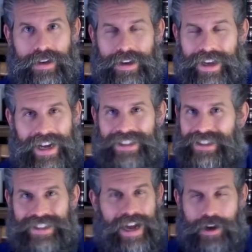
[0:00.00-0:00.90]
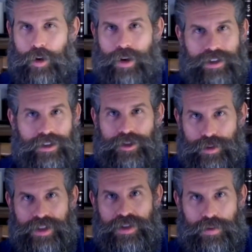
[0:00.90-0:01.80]
God's not going to do
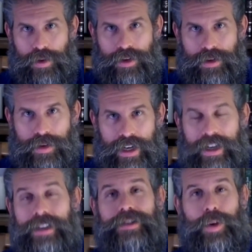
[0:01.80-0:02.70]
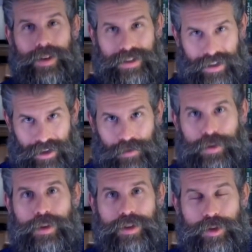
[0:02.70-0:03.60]
this for you. He's going to give
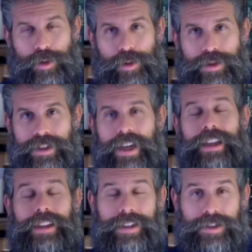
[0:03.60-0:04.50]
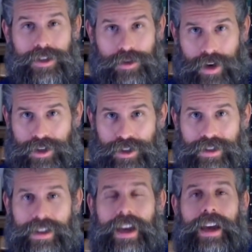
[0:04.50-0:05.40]
you the tools, the
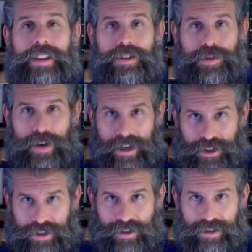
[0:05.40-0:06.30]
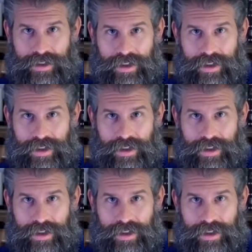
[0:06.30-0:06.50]
instructions, and the directions.